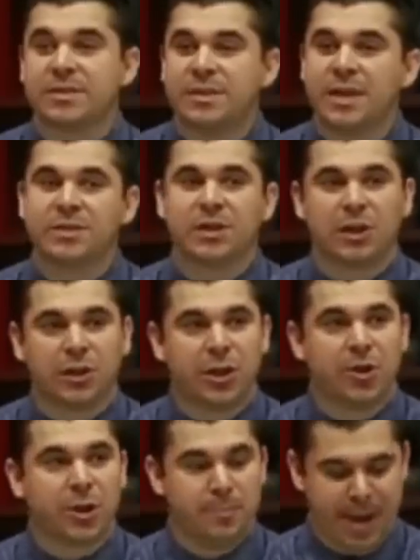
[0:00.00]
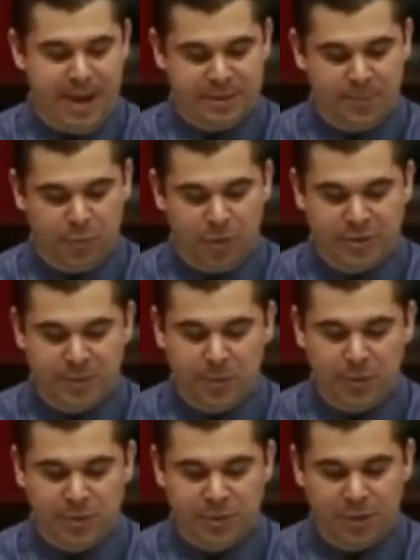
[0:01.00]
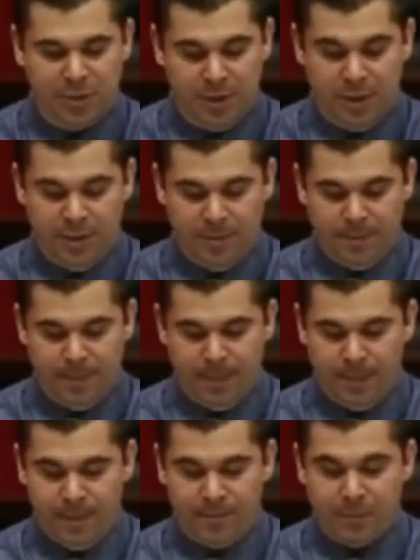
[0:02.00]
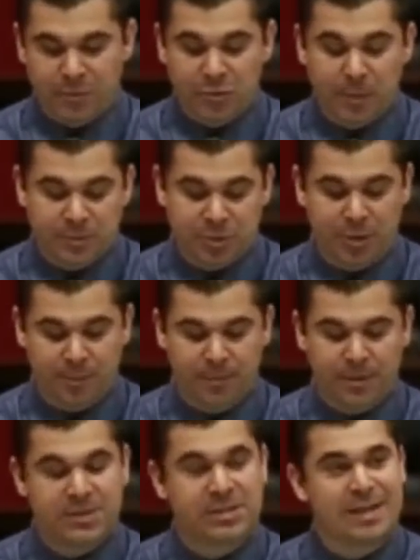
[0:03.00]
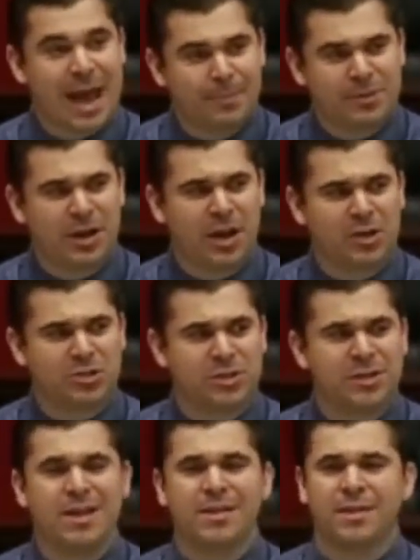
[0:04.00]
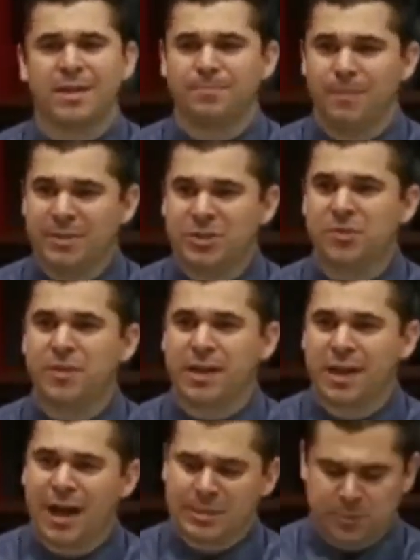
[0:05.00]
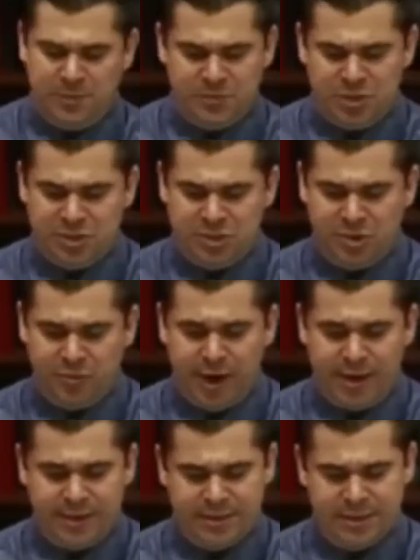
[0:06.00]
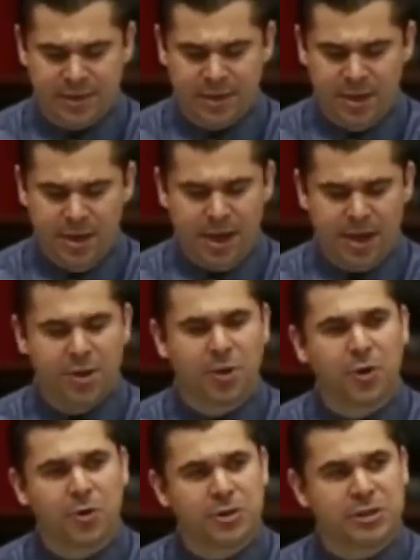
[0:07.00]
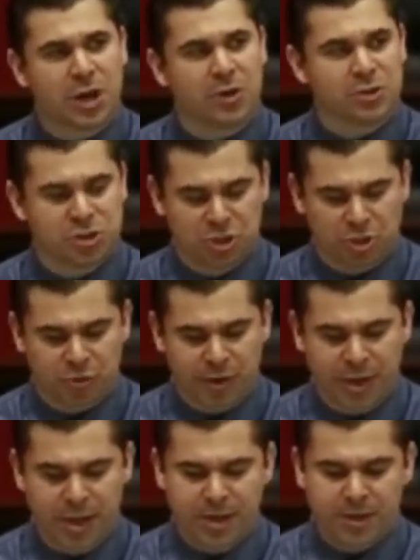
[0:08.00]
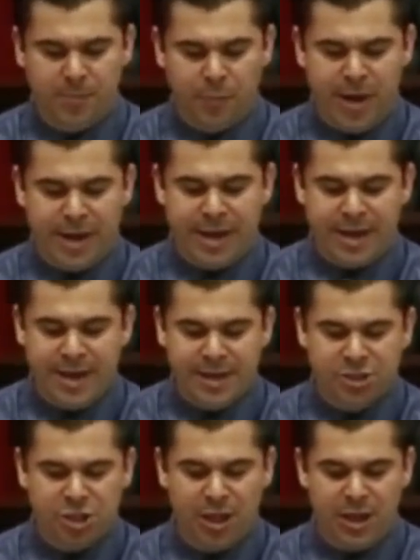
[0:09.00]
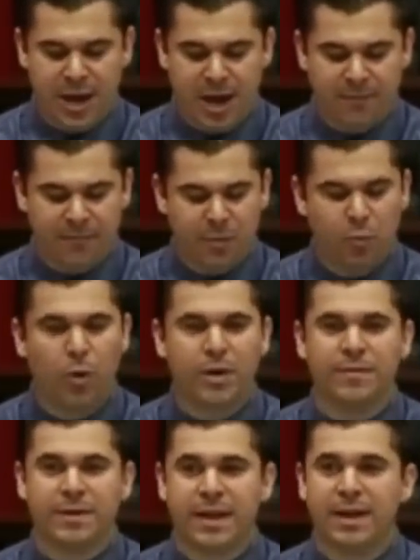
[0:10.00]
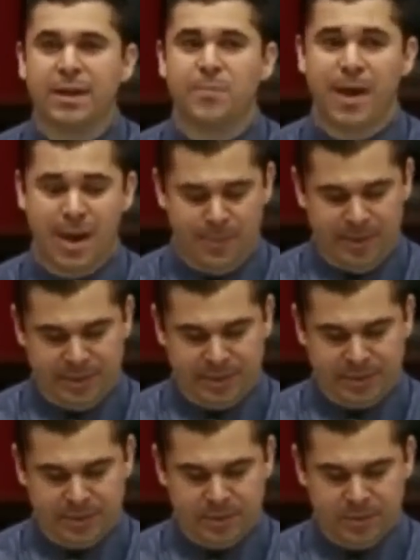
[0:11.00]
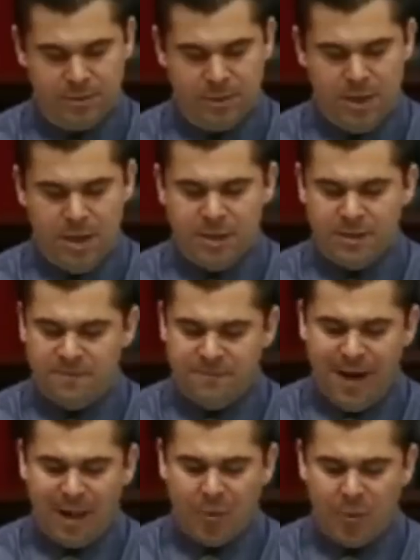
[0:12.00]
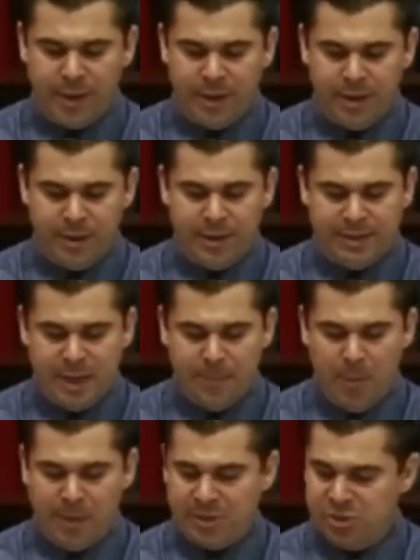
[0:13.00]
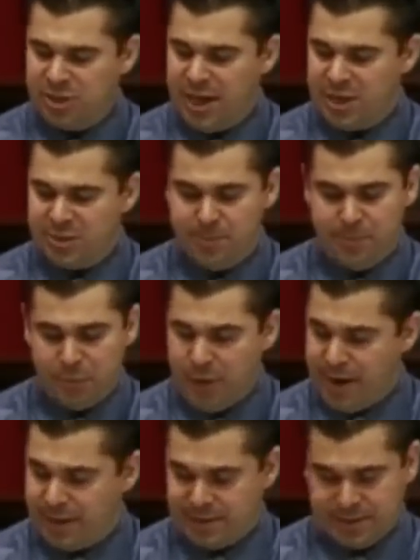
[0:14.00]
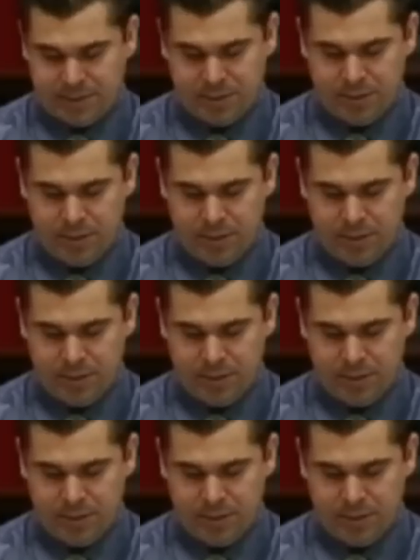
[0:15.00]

6 clear commands and principles from Scripture, sabotages the message of the gospel of Jesus Christ, and encourages our children to break each and every one of the 10 commandments. The following is how public education breaks